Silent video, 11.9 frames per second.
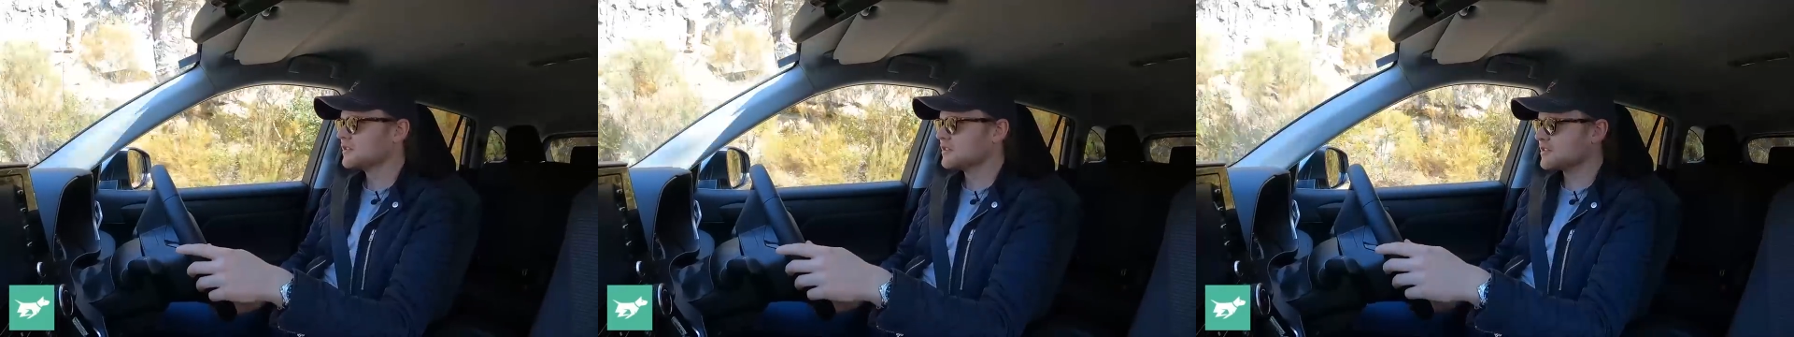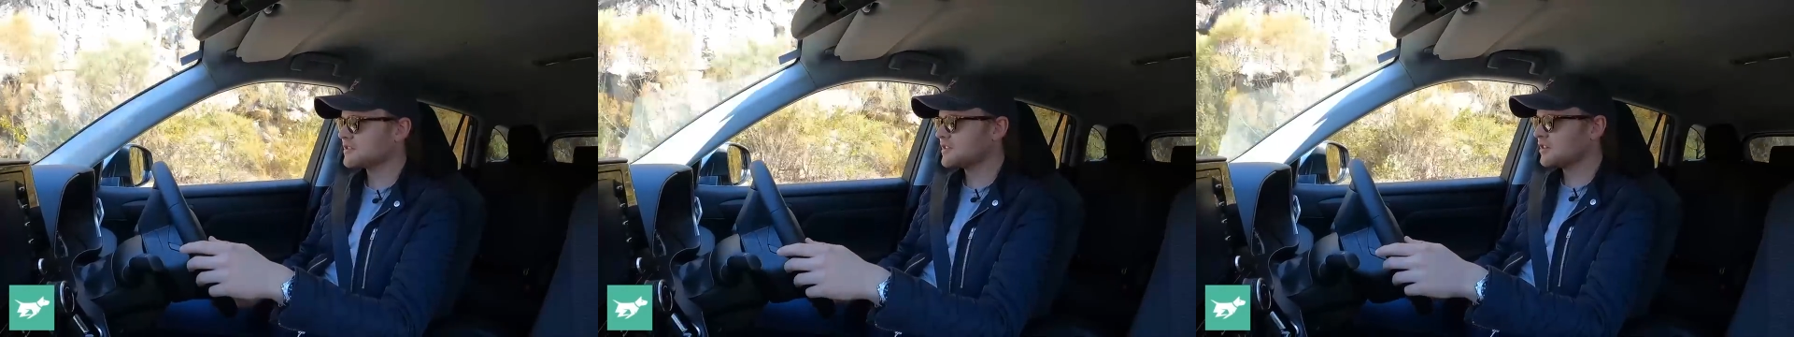
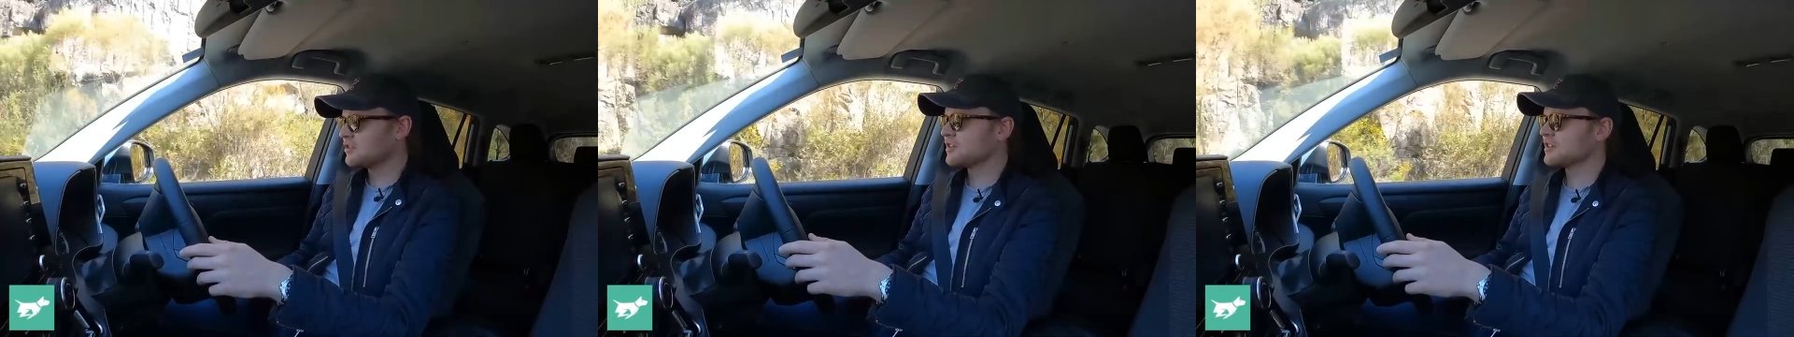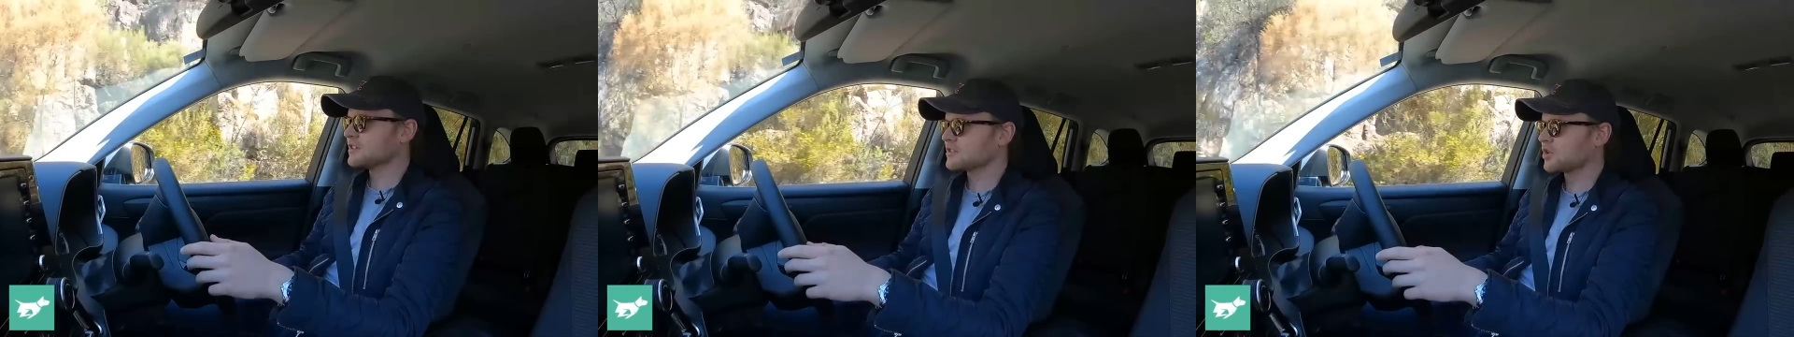The
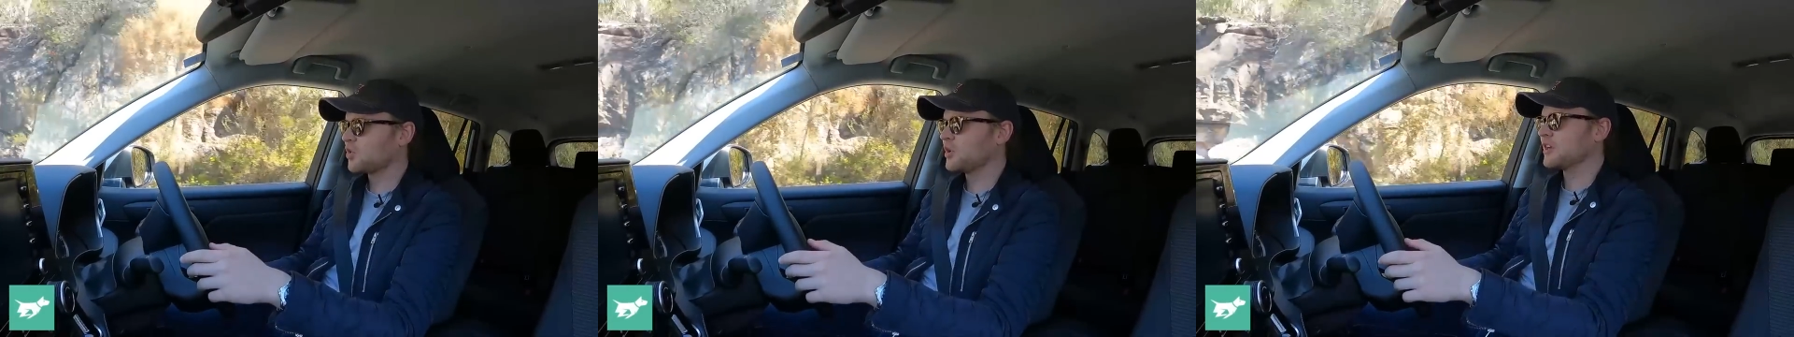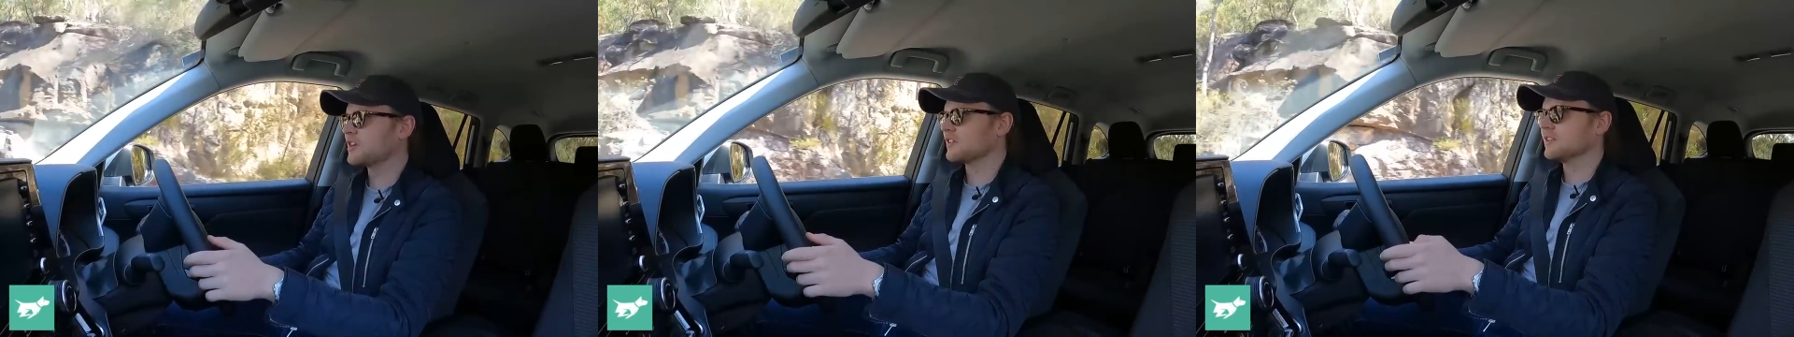steering is
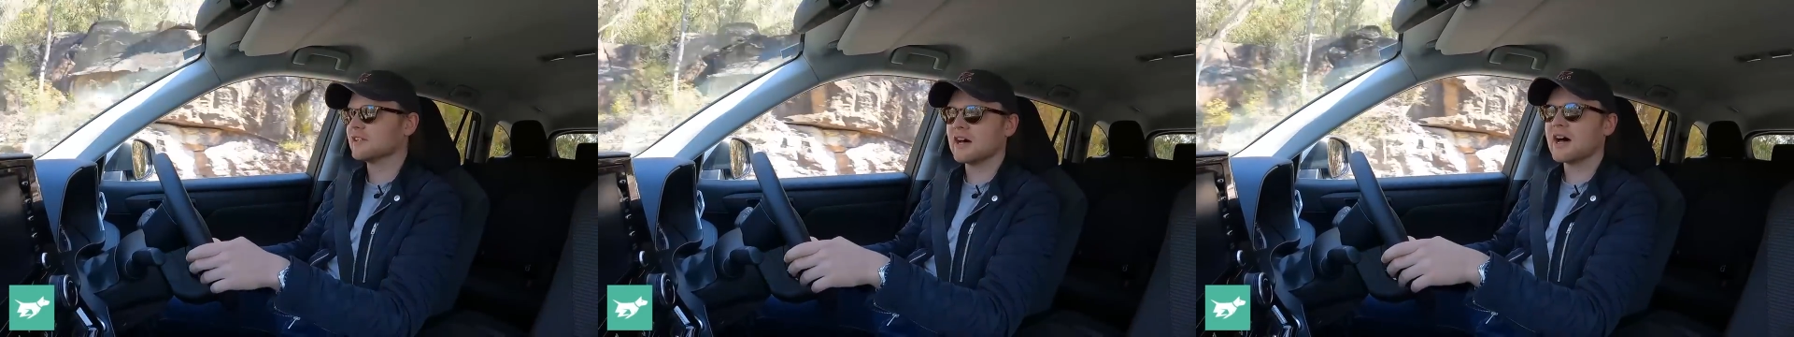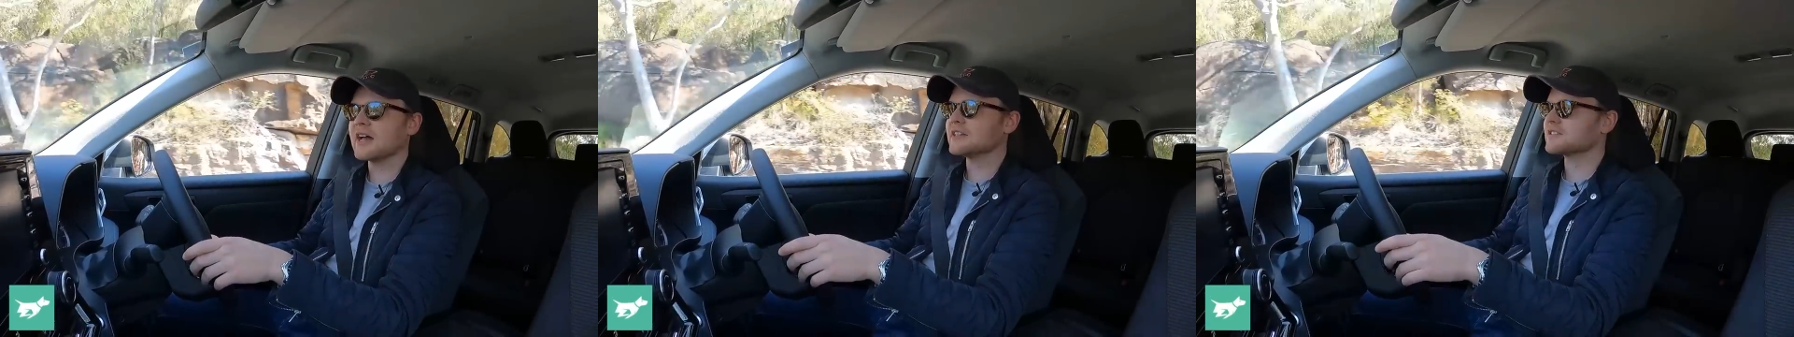quick and
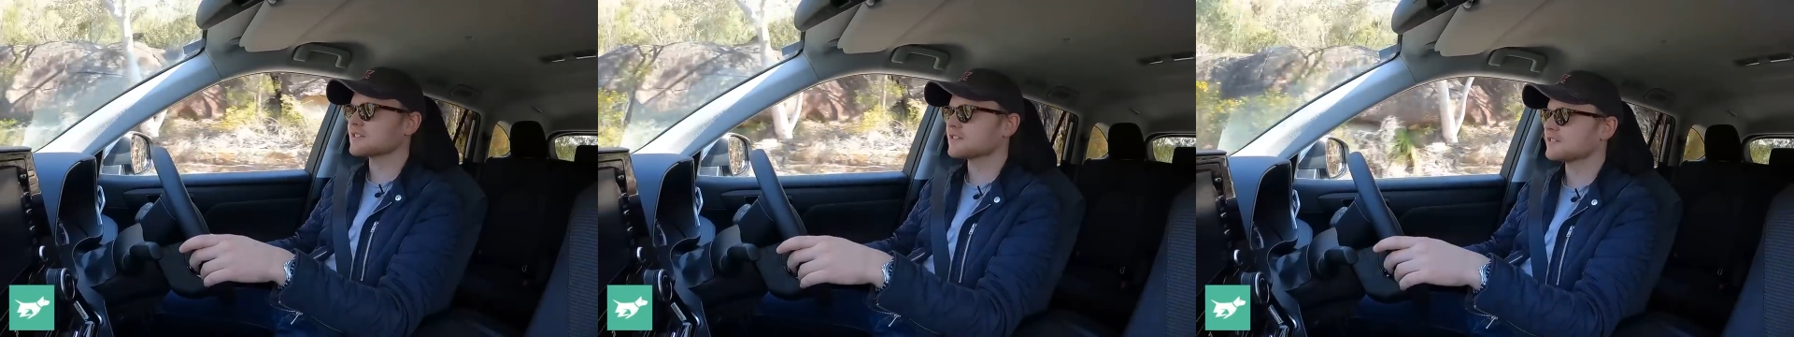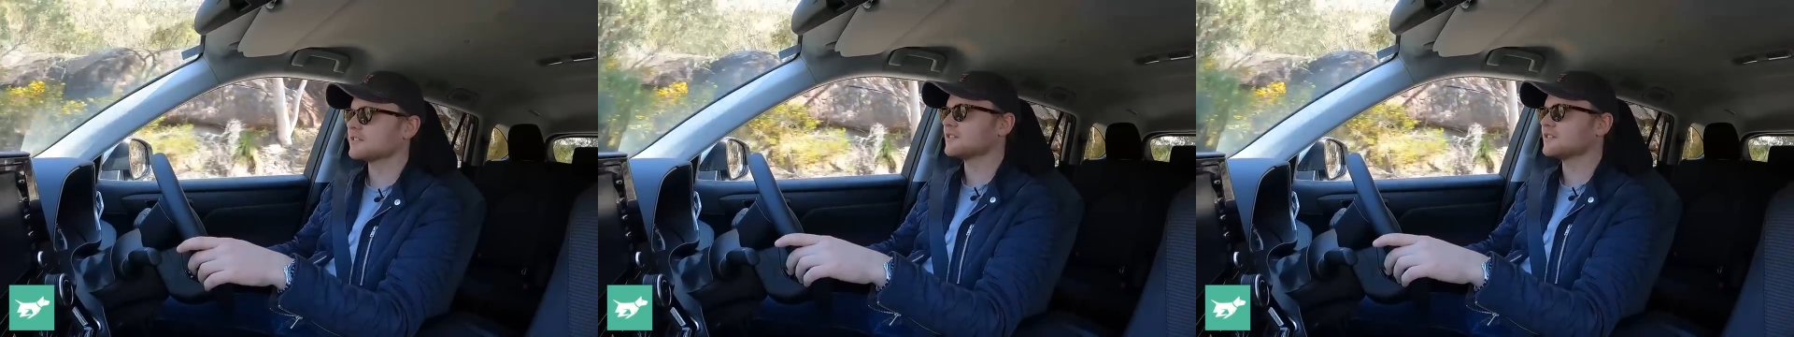light,